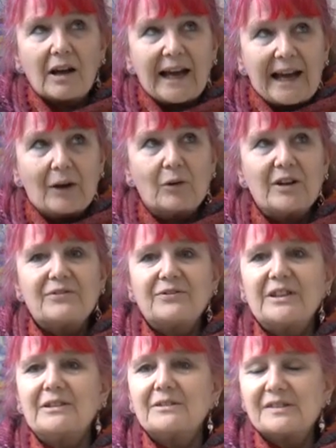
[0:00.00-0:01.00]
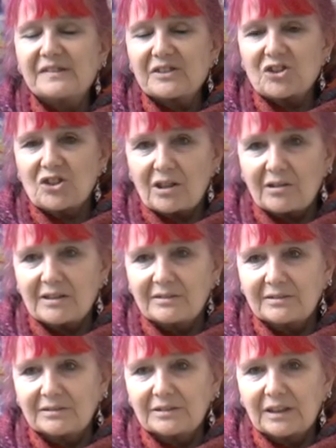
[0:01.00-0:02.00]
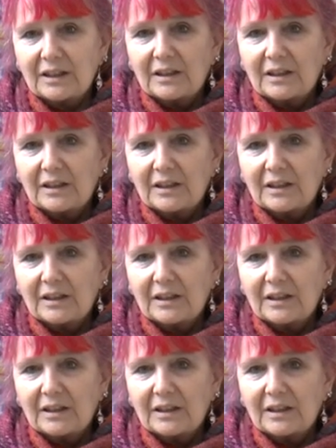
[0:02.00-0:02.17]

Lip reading: how I felt as a child